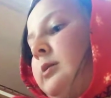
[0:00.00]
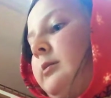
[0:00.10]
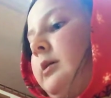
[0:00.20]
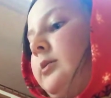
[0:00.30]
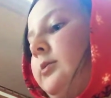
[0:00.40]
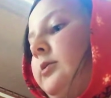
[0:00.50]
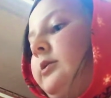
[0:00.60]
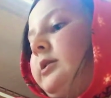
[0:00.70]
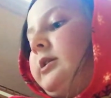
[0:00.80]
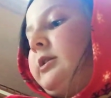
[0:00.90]
My mom
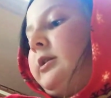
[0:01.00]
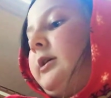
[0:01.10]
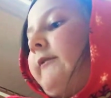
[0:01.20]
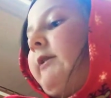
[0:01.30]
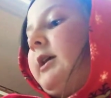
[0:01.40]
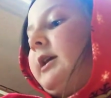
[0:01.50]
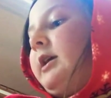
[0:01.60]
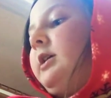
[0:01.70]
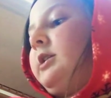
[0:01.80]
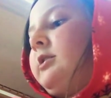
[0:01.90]
always gets a lot of
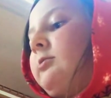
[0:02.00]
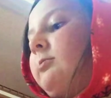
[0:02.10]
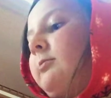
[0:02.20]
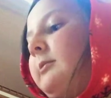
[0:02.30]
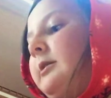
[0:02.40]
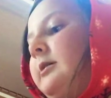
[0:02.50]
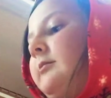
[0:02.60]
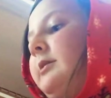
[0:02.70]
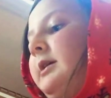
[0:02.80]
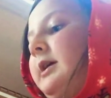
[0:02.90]
headaches.
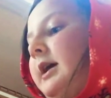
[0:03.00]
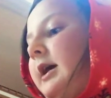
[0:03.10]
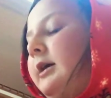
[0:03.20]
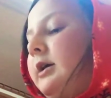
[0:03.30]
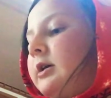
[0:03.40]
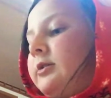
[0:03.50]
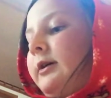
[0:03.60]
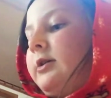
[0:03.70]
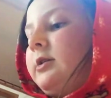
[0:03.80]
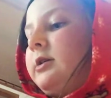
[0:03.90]
But yeah, so
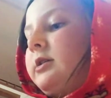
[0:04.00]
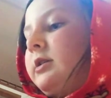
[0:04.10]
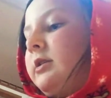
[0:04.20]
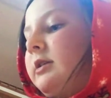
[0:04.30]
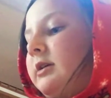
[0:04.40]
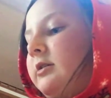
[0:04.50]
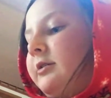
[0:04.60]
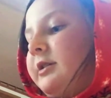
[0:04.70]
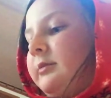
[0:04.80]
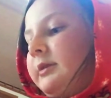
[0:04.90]
I cook dinner
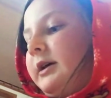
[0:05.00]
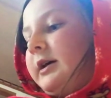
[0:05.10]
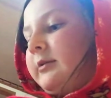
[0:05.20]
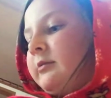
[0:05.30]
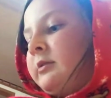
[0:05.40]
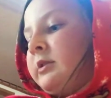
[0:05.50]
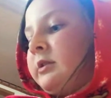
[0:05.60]
sometimes.